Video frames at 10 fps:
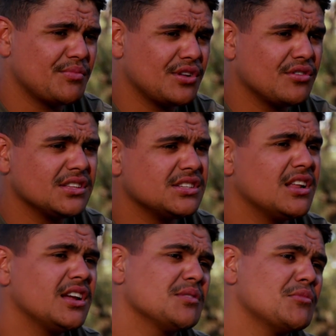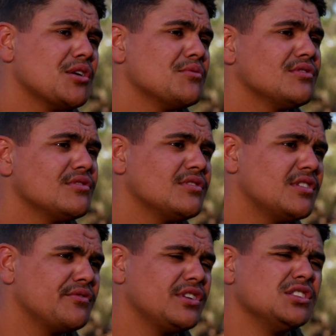pretty good at centre at the moment, and
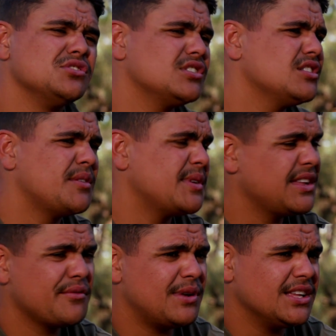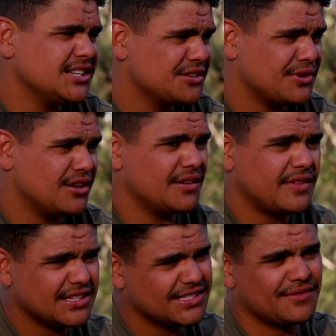I've really enjoyed it. I've, never played centre in my life.
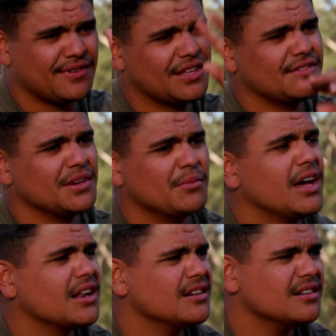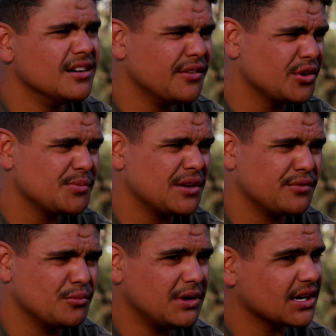That's the funny thing about it. And I've always been a
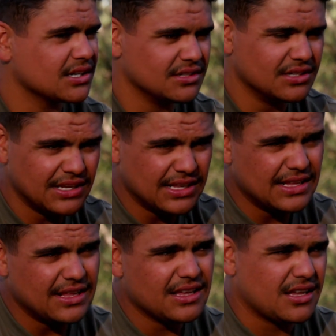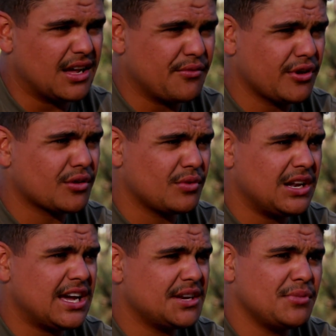fullback, and you know, I've worked
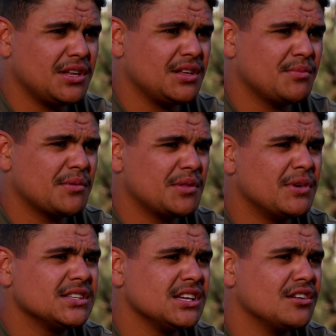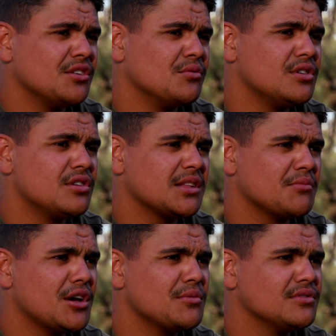really hard to be probably the best centre in the world at the
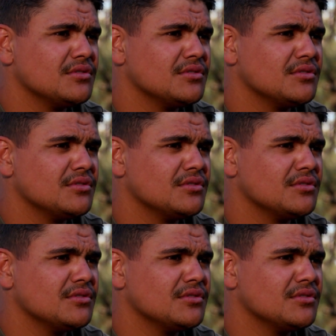moment.